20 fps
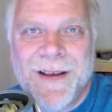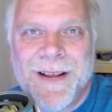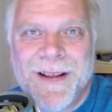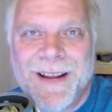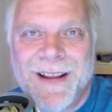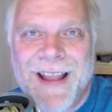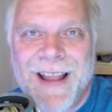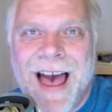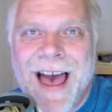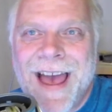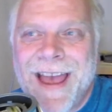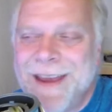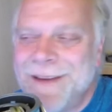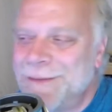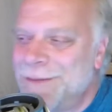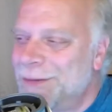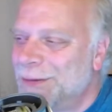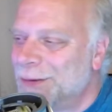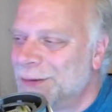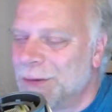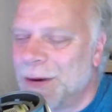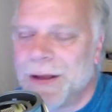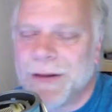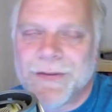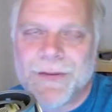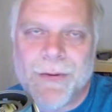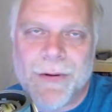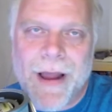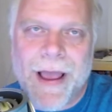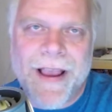live. Well,
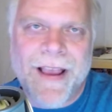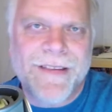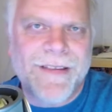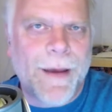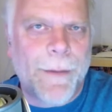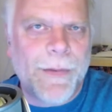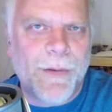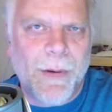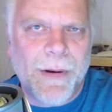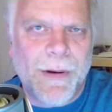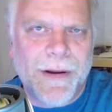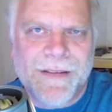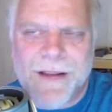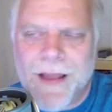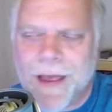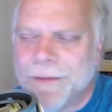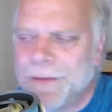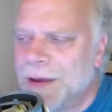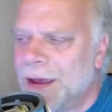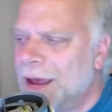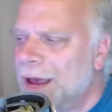I guess I'm the one that's live.